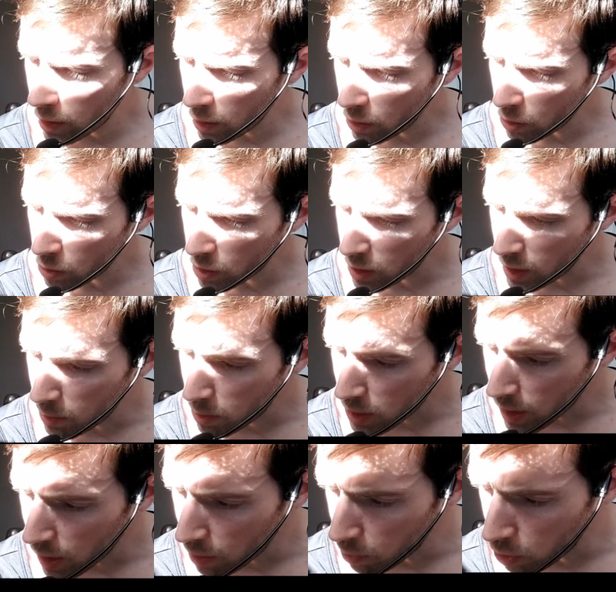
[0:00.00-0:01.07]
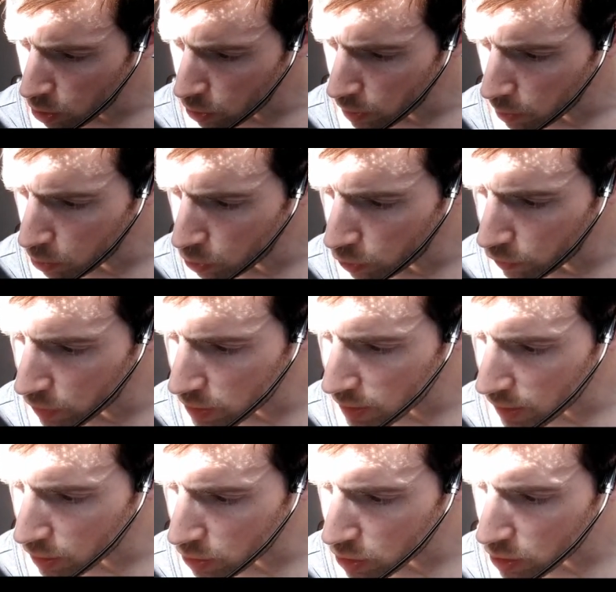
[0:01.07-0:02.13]
Use deep scan mode and move the
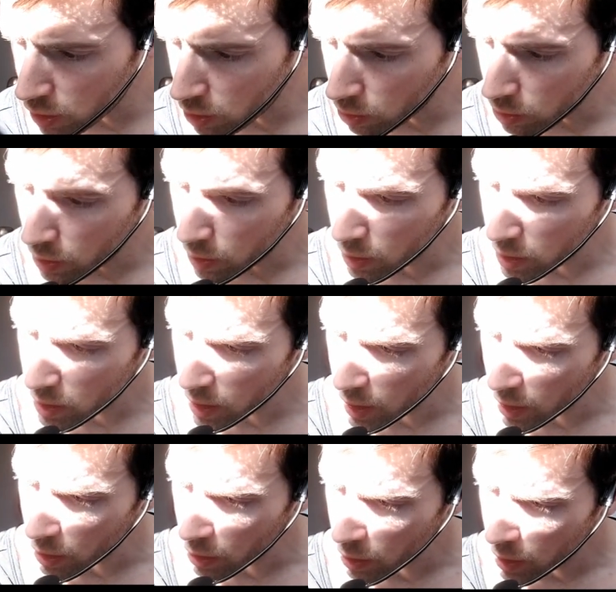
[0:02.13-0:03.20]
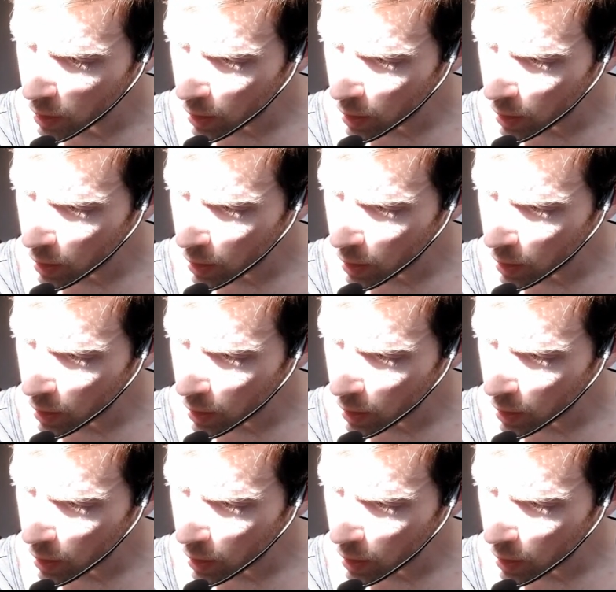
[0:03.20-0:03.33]
scanner slowly. The scanner